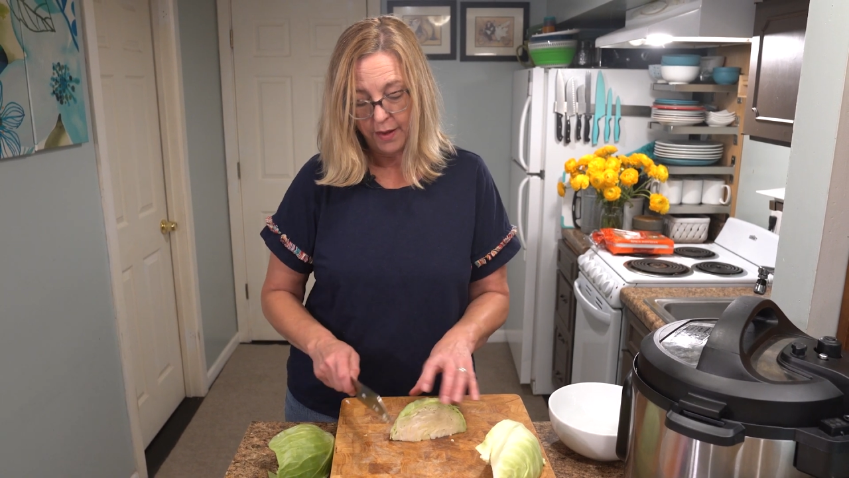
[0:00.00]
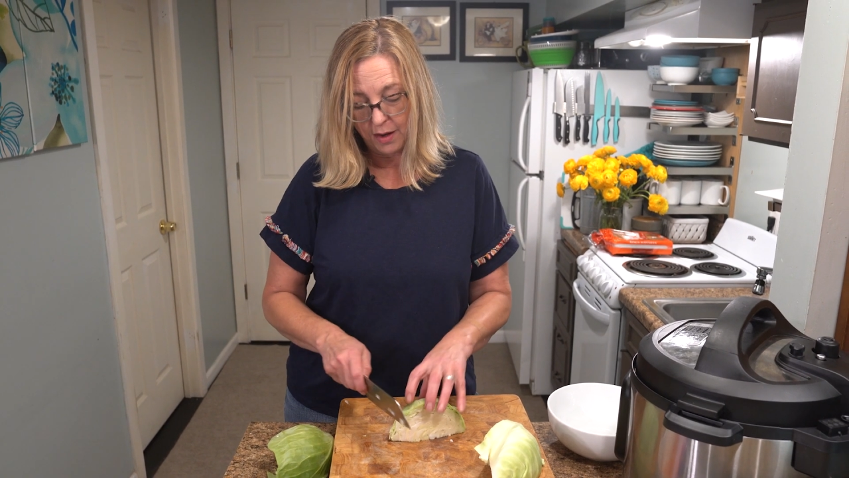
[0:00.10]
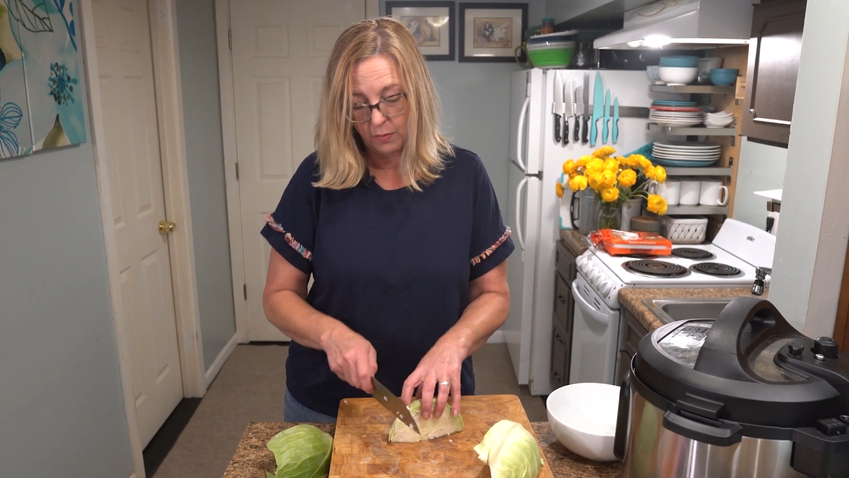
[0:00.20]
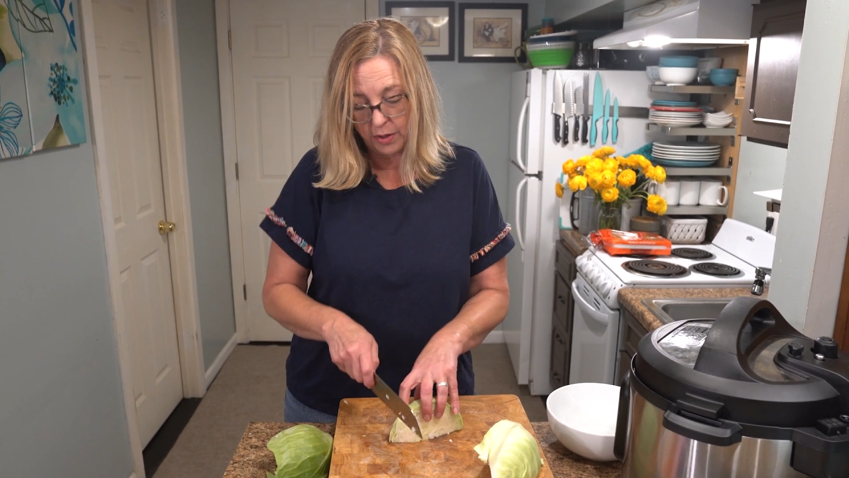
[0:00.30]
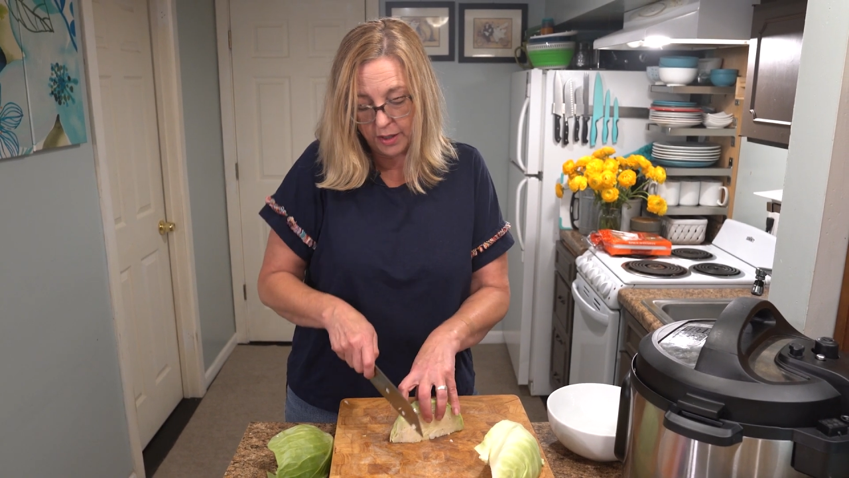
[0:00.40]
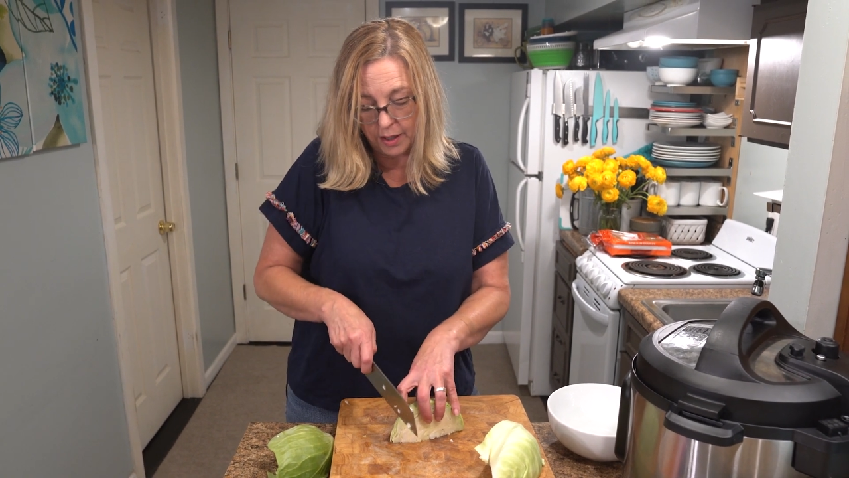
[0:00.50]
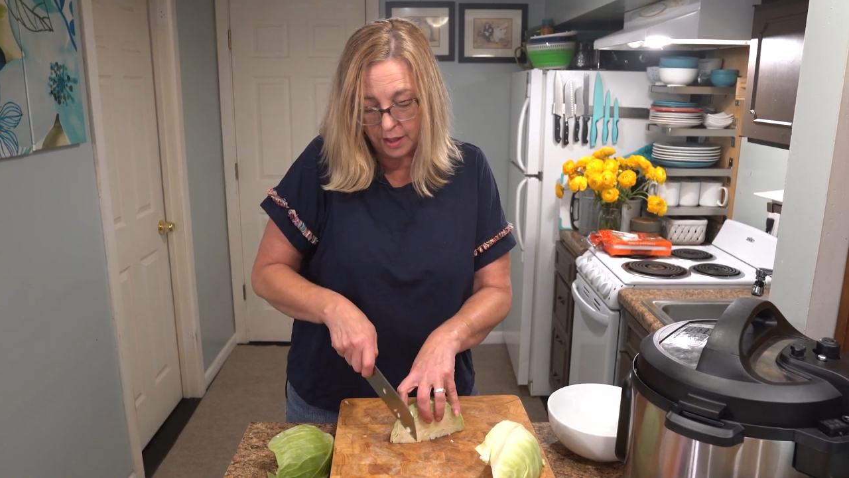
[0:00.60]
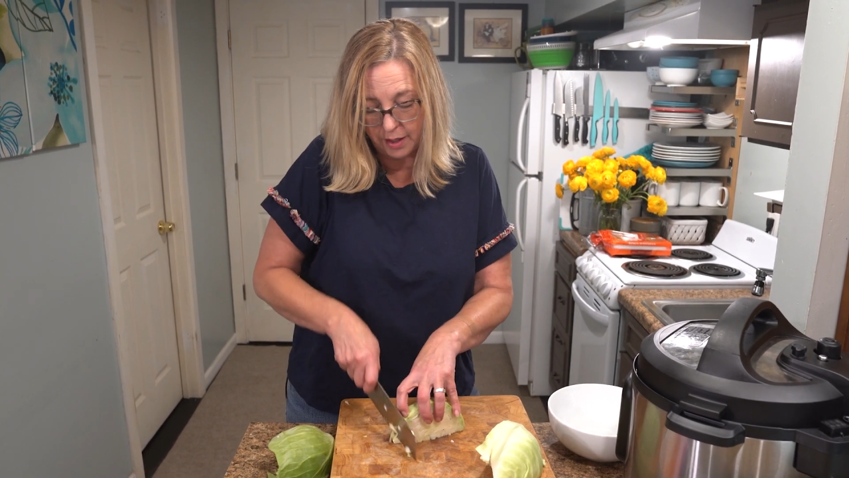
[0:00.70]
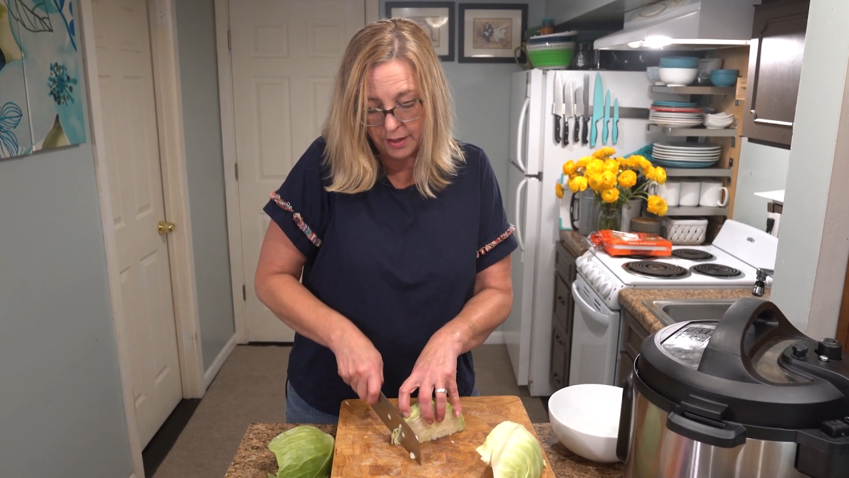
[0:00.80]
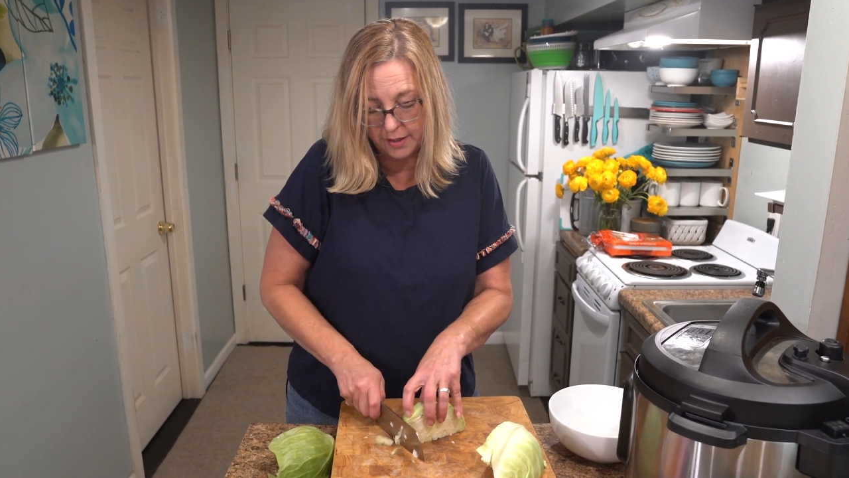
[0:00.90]
And we're going to
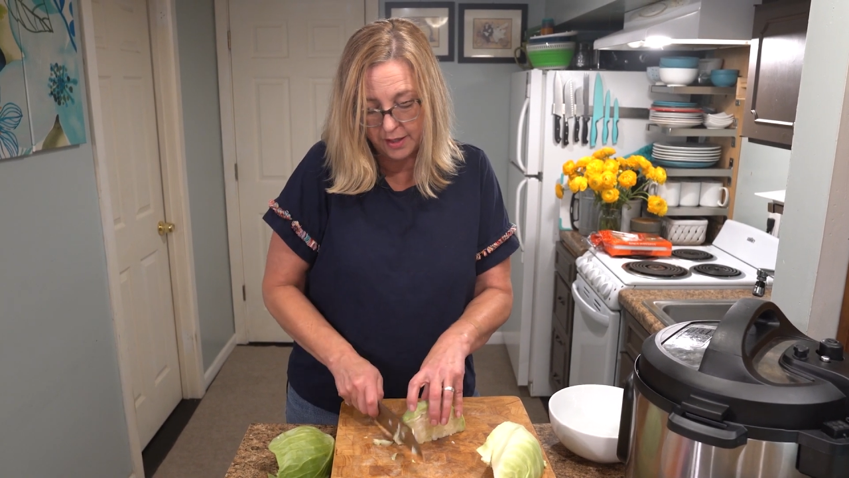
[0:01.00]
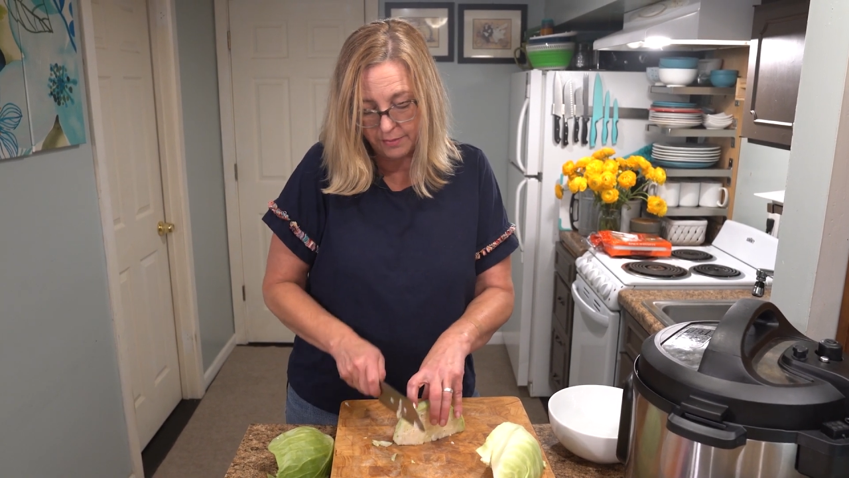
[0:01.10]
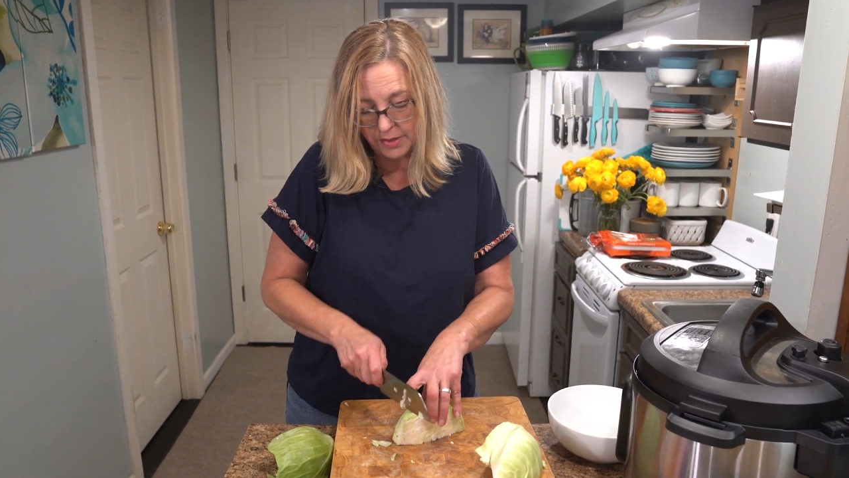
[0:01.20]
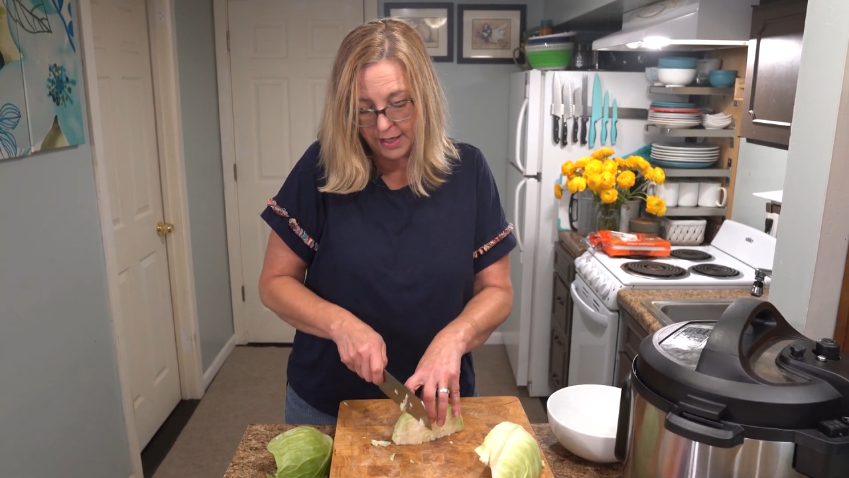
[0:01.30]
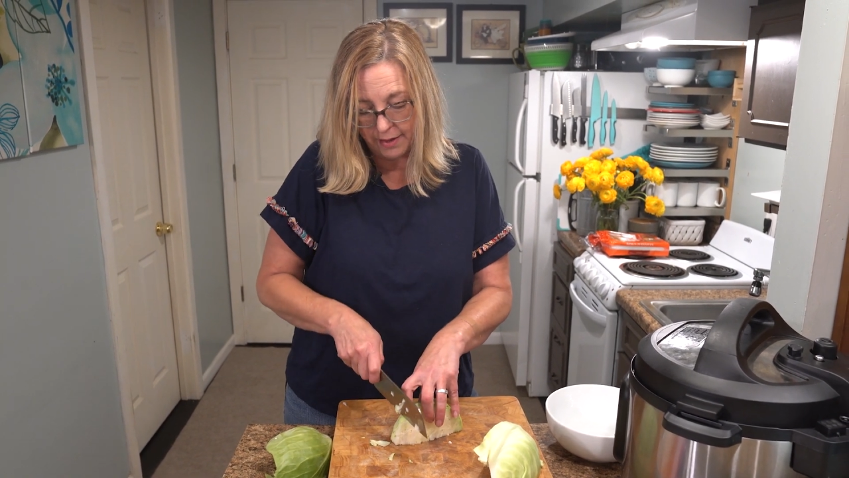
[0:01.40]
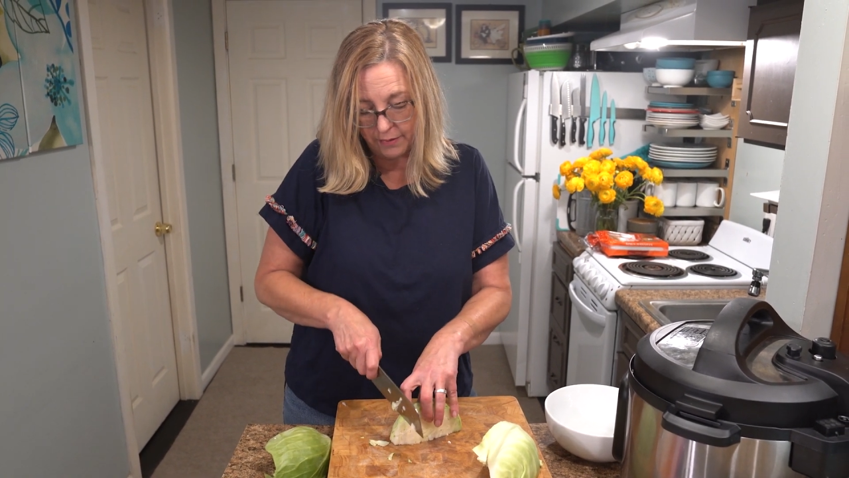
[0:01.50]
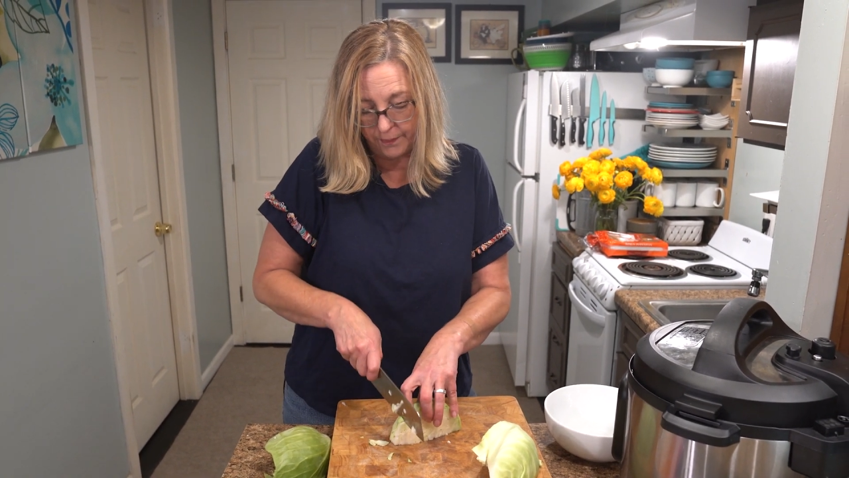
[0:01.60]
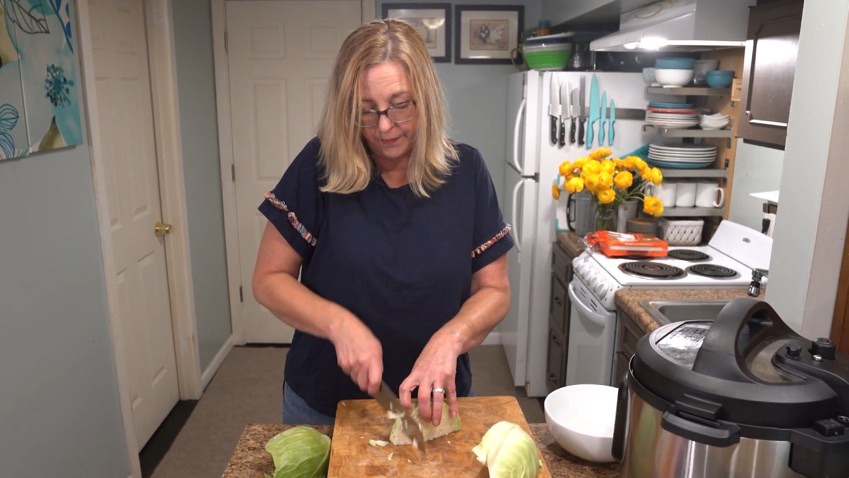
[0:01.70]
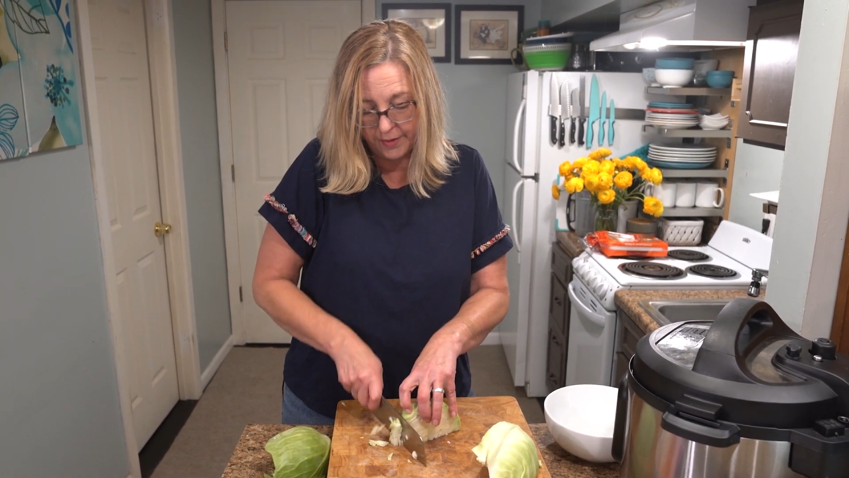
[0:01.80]
cut them down